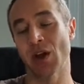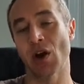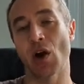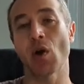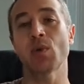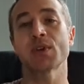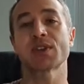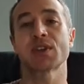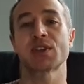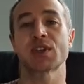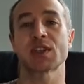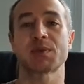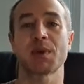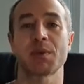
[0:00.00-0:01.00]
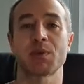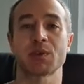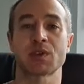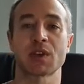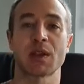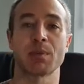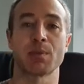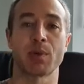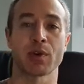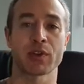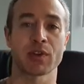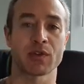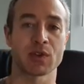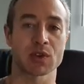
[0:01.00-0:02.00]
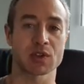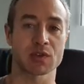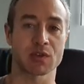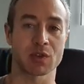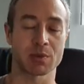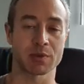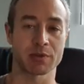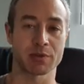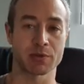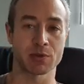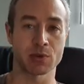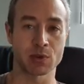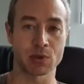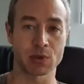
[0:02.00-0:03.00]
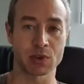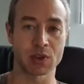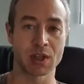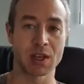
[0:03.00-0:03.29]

I always suggest people to get both of those from food,